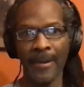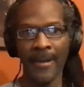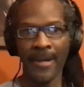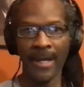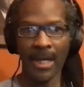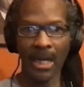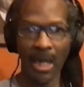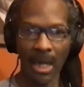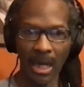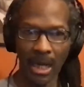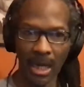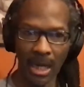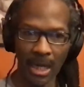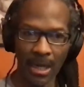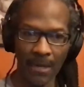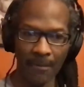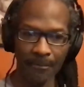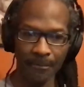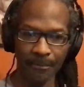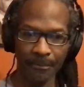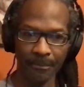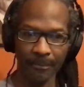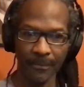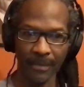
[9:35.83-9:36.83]

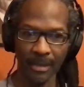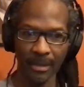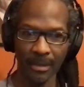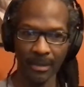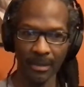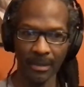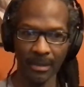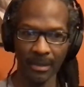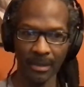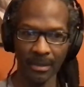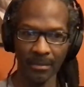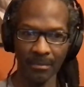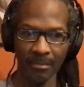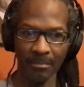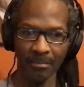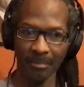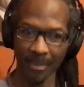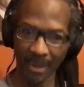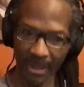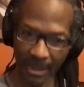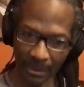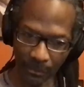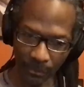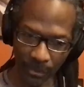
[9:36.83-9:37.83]

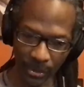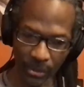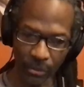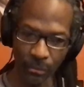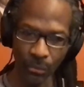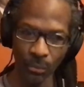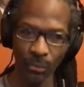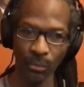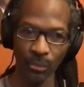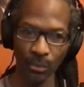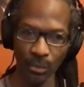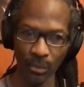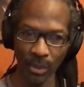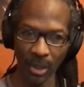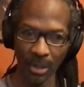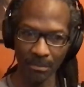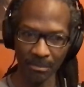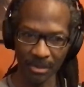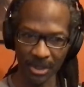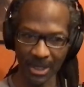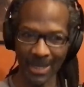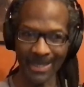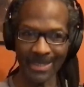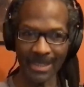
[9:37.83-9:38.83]
But when you
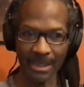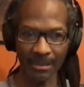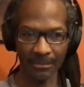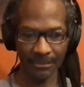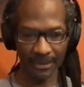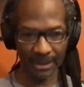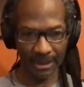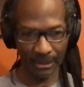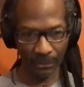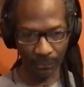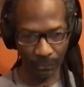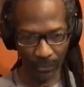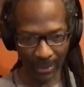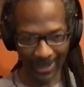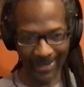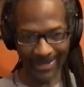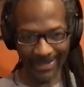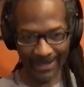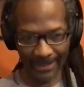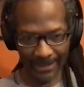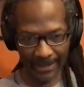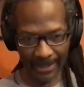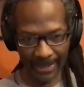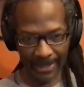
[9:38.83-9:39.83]
objectively weigh
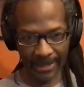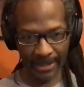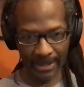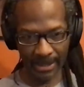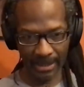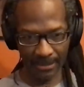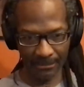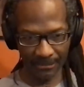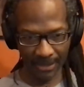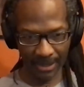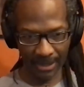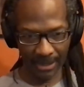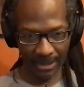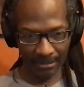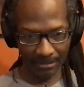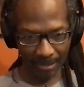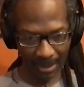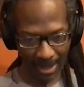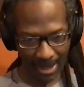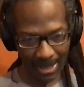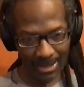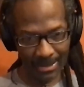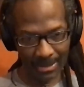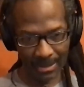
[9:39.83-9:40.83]
the negative and the
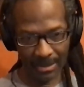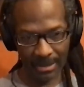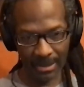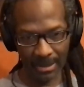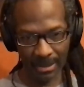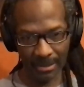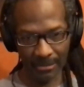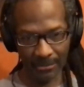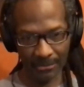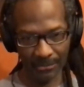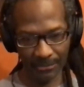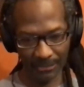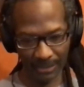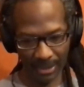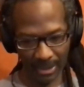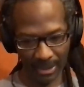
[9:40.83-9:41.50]
positives